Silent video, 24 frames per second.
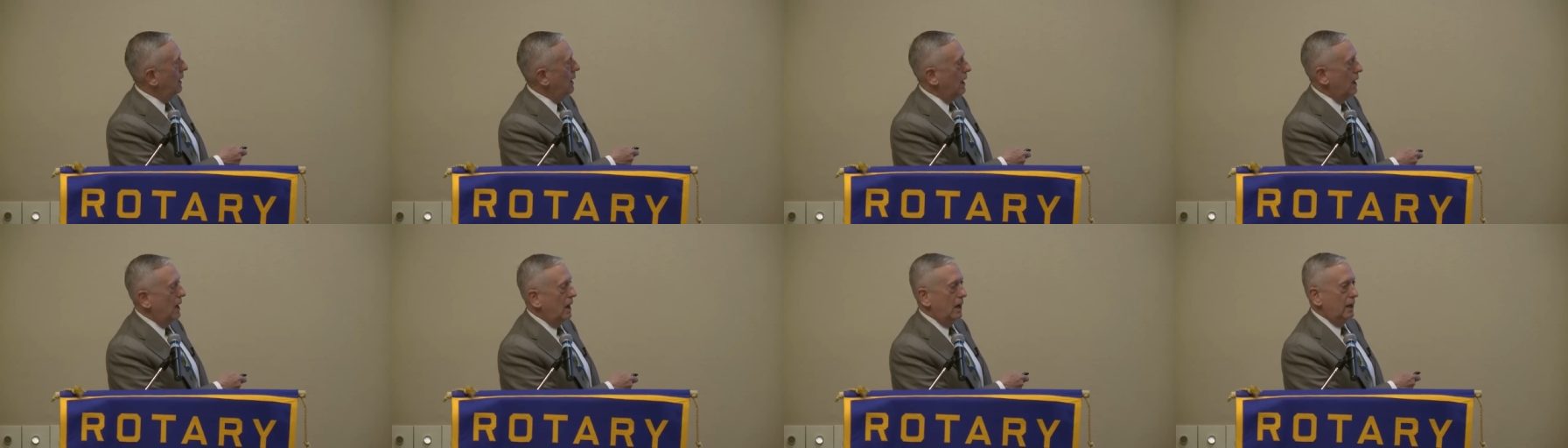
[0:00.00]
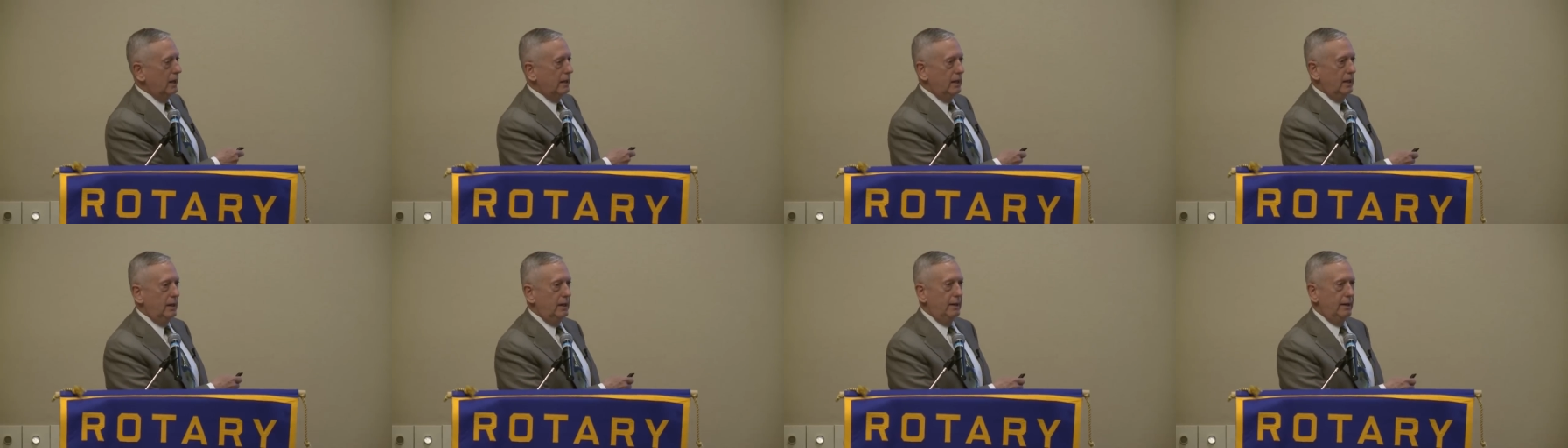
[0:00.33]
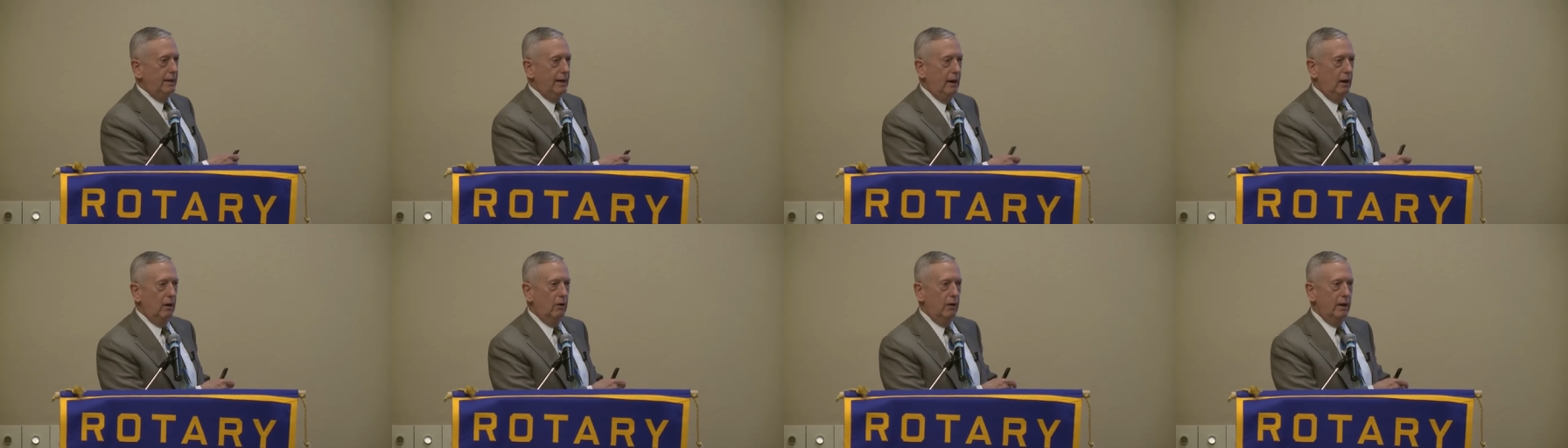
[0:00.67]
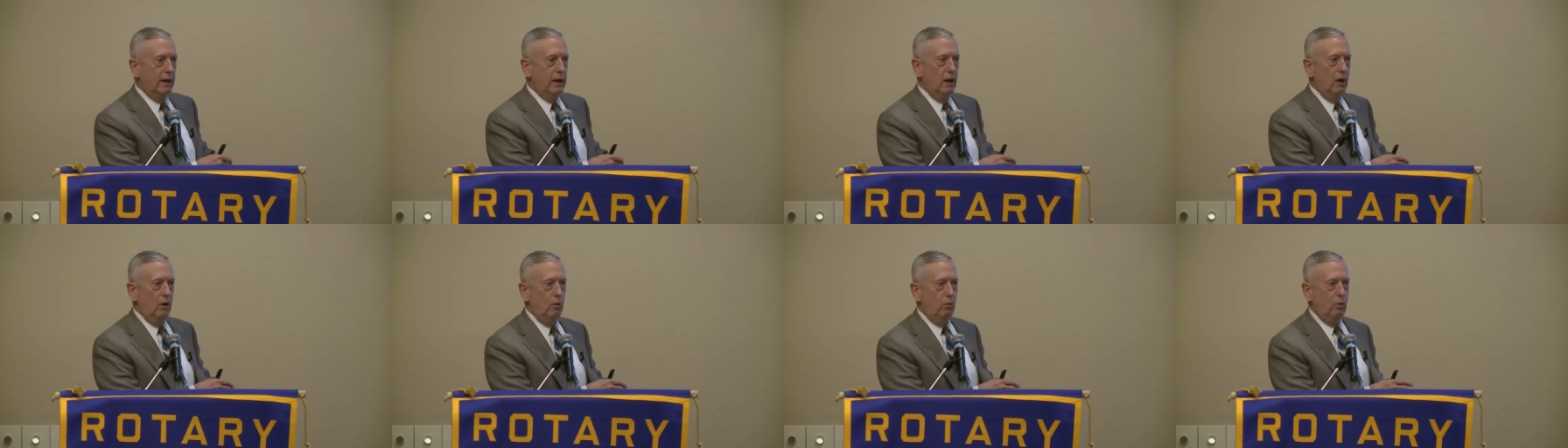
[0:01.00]
uh, in an
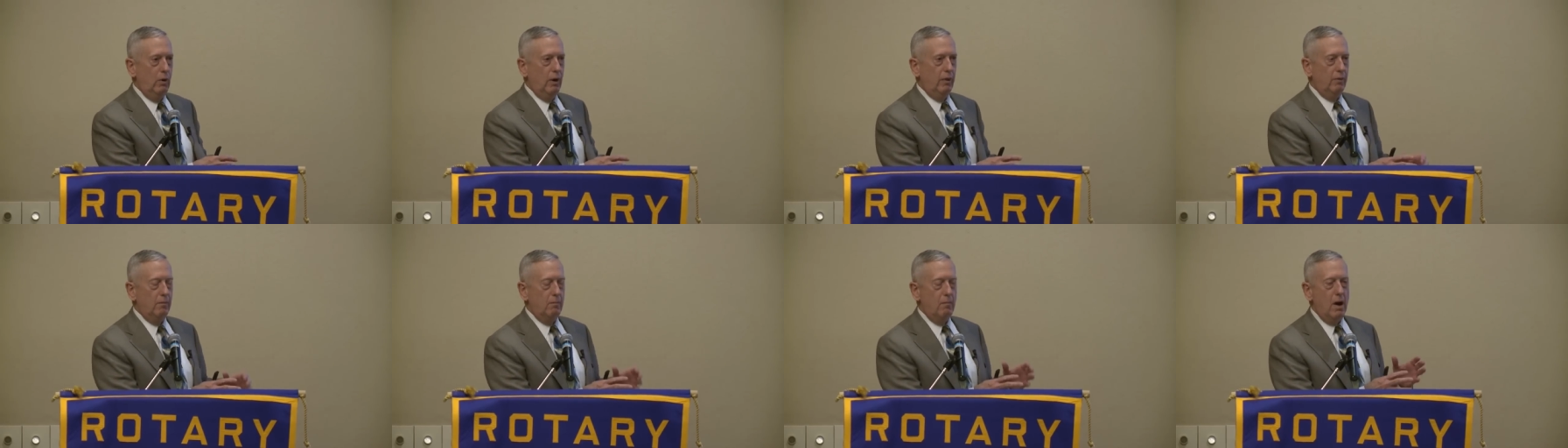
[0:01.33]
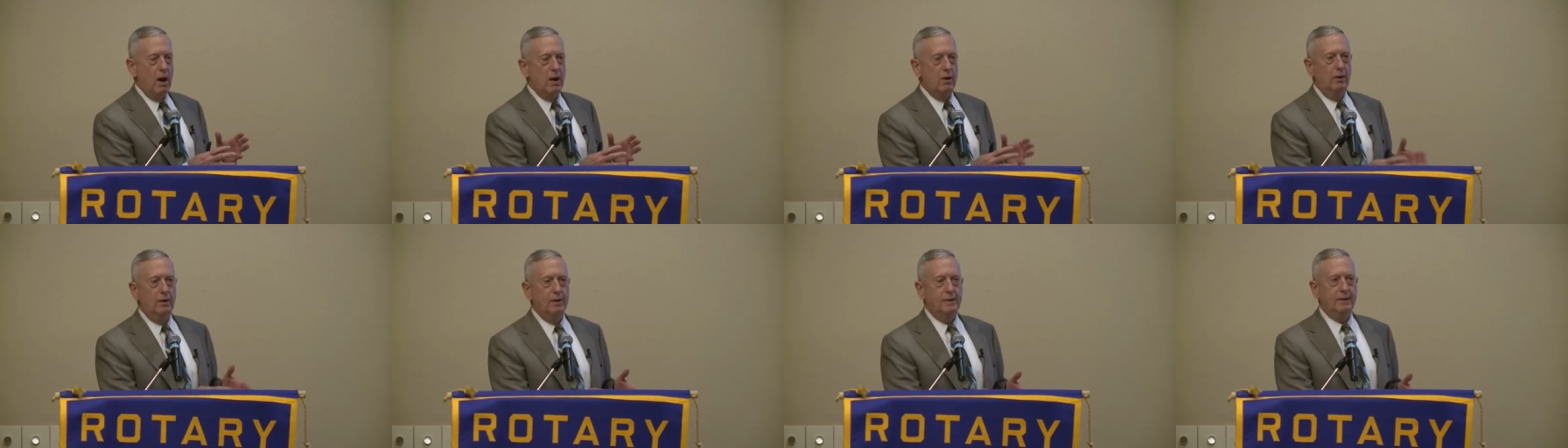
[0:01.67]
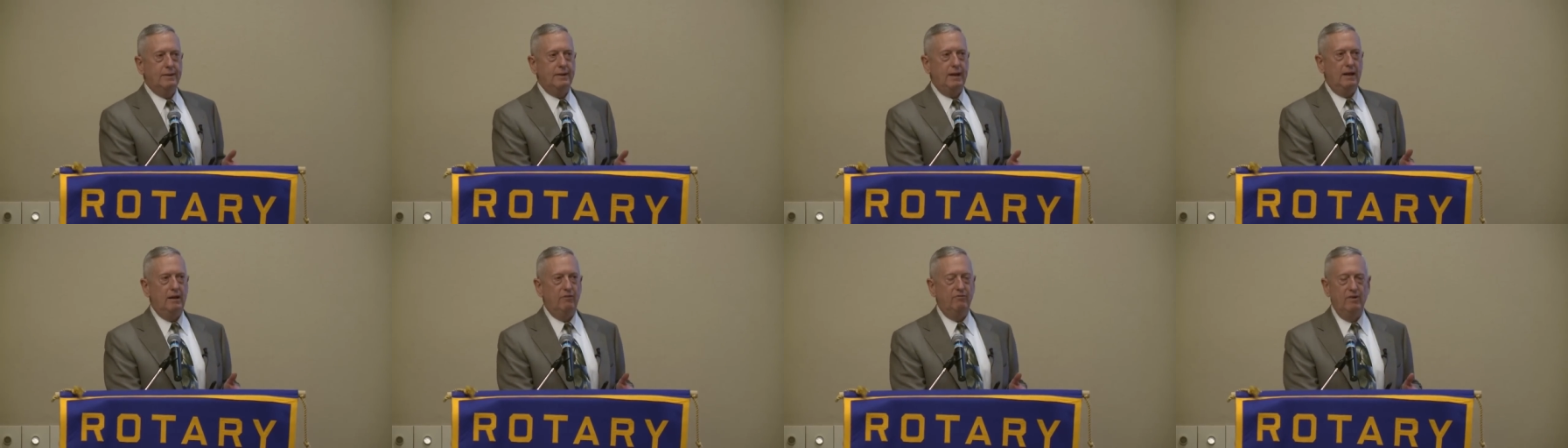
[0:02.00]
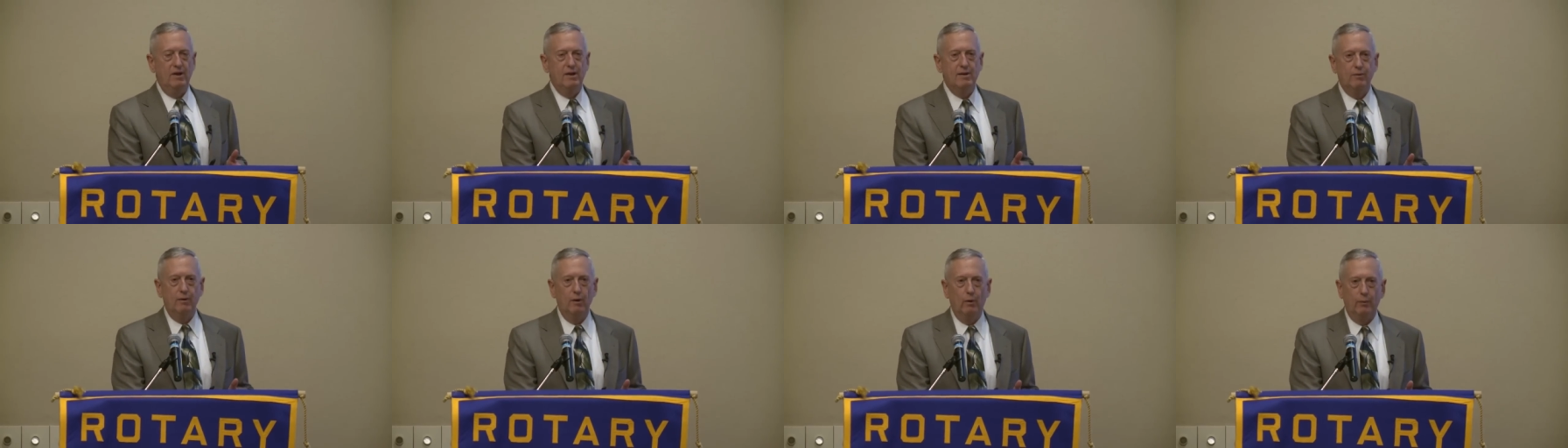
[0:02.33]
area where the modern state of
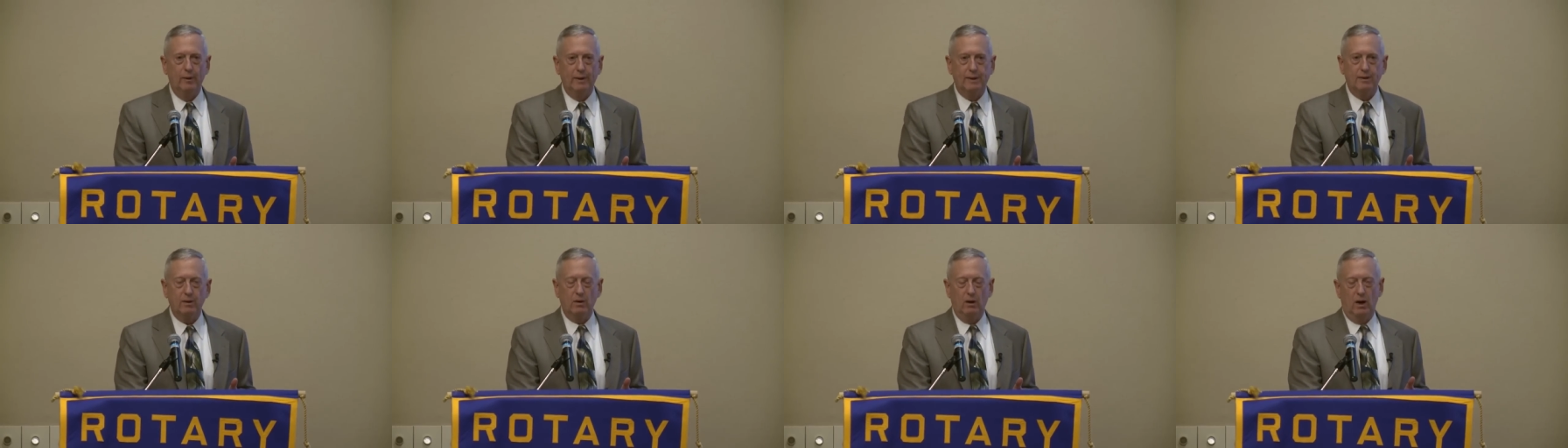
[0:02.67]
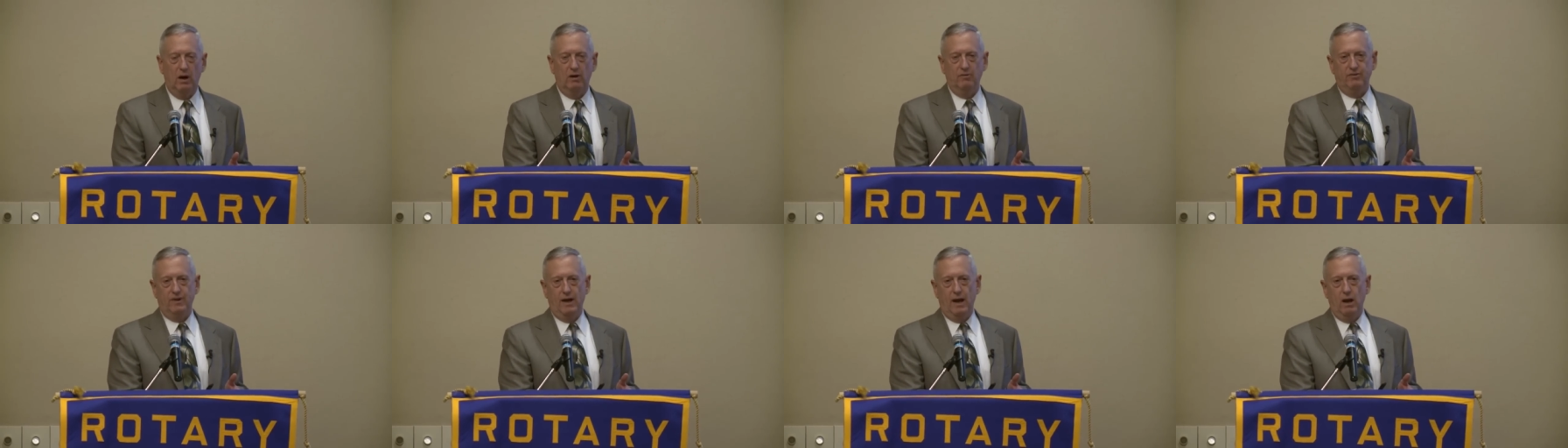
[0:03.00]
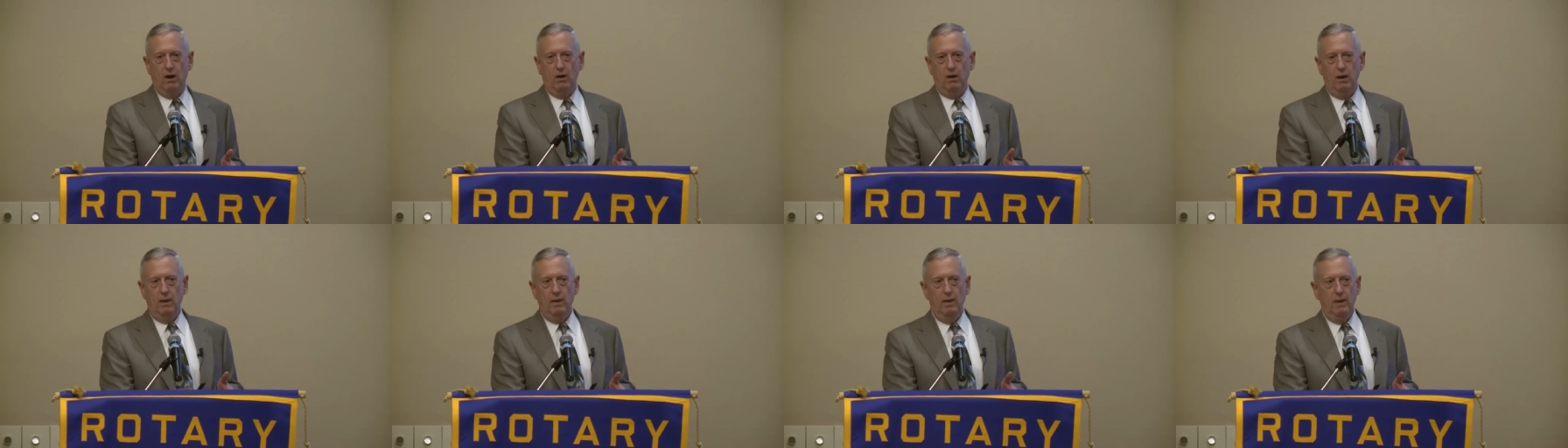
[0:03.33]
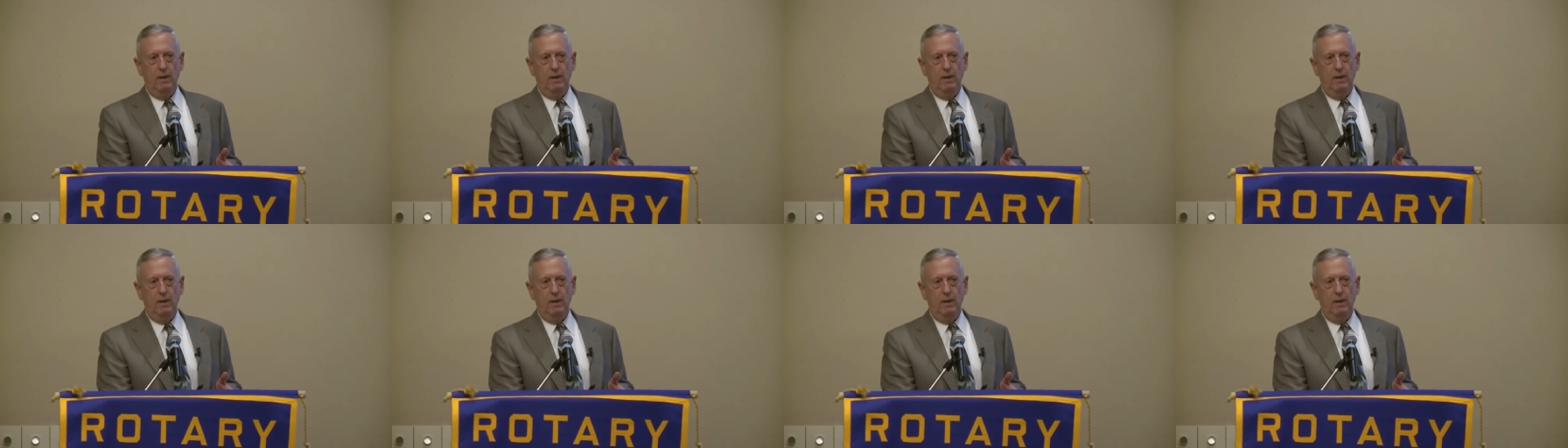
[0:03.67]
Israel was carved out